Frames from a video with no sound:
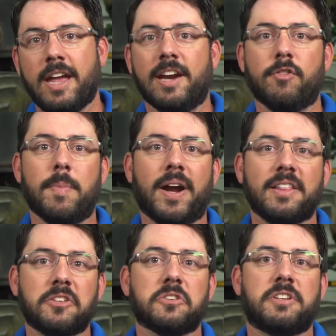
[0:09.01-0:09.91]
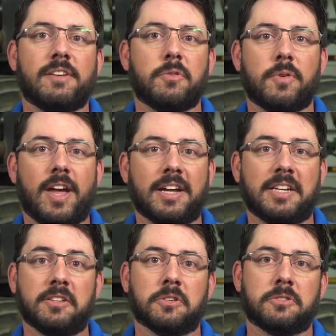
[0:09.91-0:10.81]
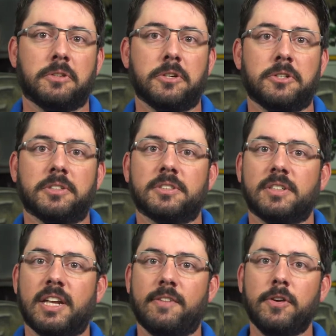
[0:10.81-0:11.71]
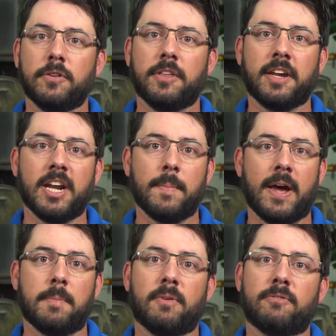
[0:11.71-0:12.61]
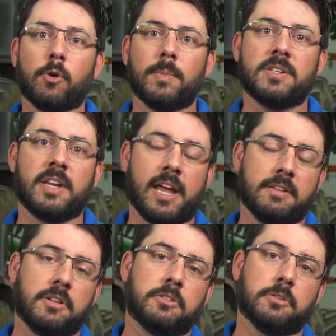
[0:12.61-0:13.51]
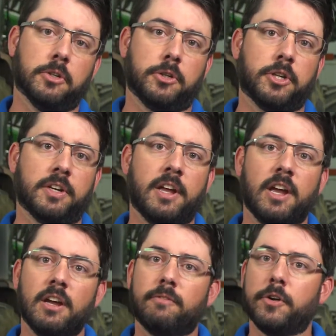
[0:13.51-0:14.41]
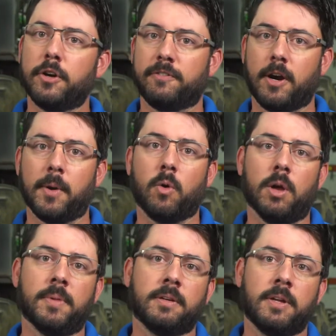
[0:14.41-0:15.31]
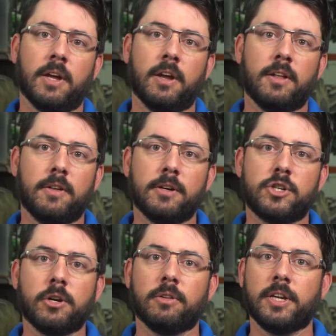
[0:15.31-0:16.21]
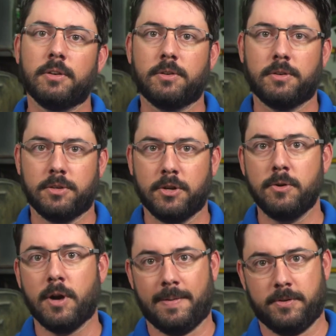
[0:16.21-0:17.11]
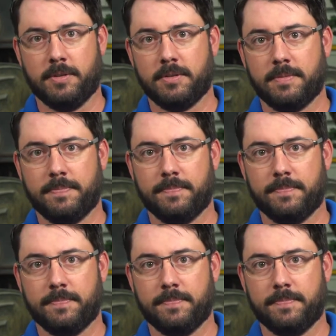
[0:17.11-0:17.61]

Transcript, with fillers: Hey everybody, this is Devin with Ag Diesel Solutions. And if you're thinking about a performance enhancing solution for your farm equipment, there are generally two options.